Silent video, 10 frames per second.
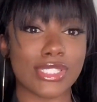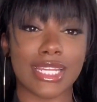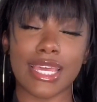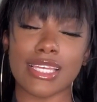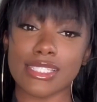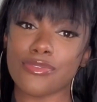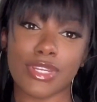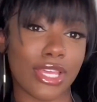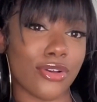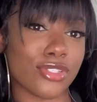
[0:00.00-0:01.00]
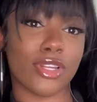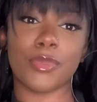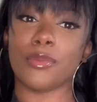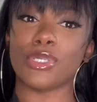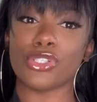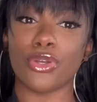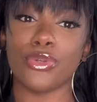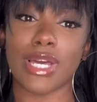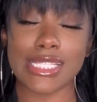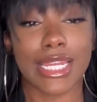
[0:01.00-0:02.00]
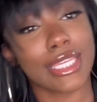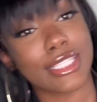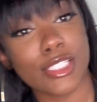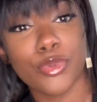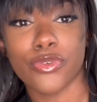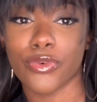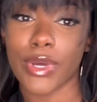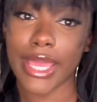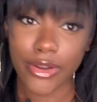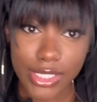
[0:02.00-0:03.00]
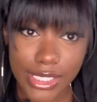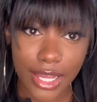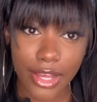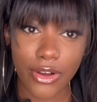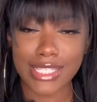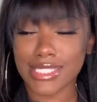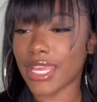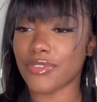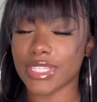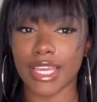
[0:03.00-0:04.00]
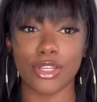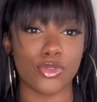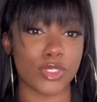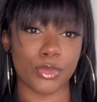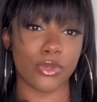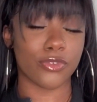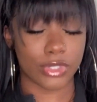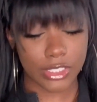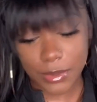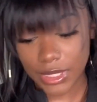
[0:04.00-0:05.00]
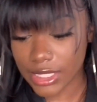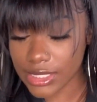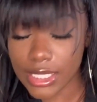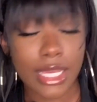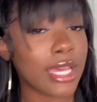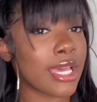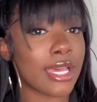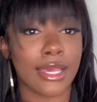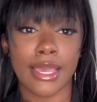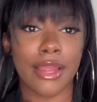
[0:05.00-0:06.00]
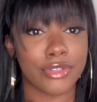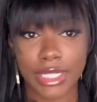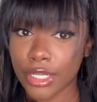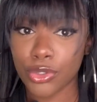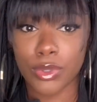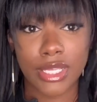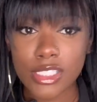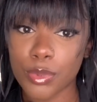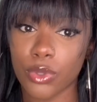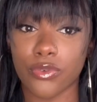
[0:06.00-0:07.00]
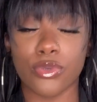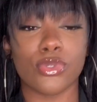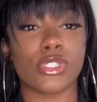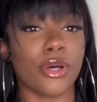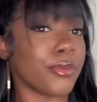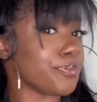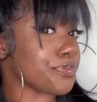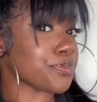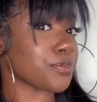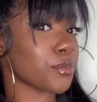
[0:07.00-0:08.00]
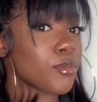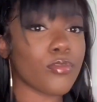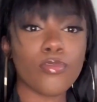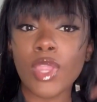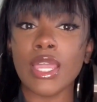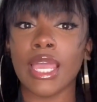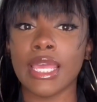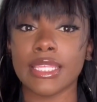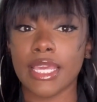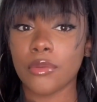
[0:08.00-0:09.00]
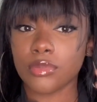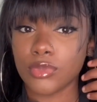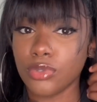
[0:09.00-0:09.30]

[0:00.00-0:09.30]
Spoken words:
today's video is going to be me showing you guys how to get this beautiful hairstyle. I say everything I do is beautiful. That's because everything I do is beautiful. So yeah,